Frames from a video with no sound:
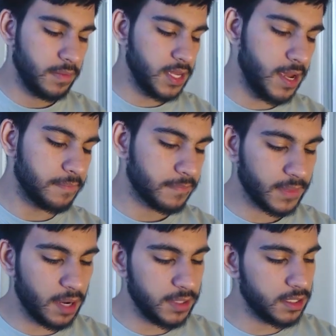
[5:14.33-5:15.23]
But yeah,
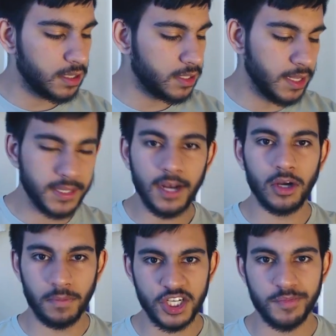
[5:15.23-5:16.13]
I mean, they, they
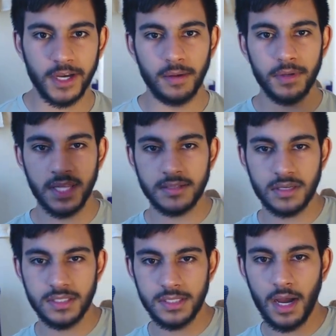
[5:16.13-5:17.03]
look much bigger, but
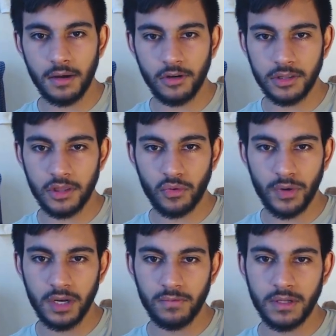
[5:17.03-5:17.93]
that's because I got the
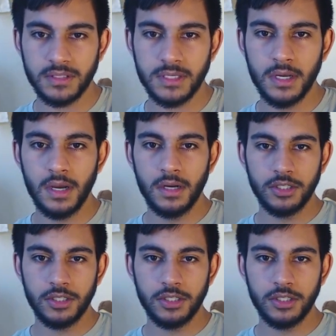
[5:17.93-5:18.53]
three in ones.